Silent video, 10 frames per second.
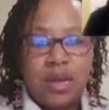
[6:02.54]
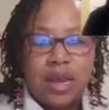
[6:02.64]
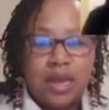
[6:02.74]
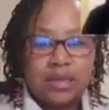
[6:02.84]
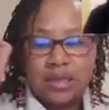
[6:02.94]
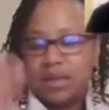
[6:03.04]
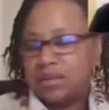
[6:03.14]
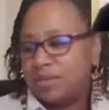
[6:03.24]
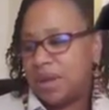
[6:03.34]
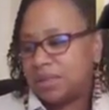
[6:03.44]
and to get
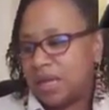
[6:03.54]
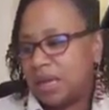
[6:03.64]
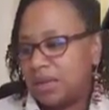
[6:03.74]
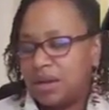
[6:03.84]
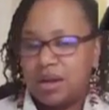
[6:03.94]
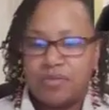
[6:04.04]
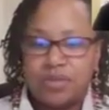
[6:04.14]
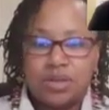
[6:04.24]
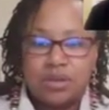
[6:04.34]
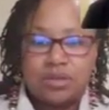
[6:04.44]
them outside their comfort
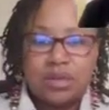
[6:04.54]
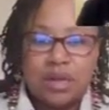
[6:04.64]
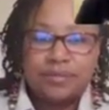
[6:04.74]
zone today?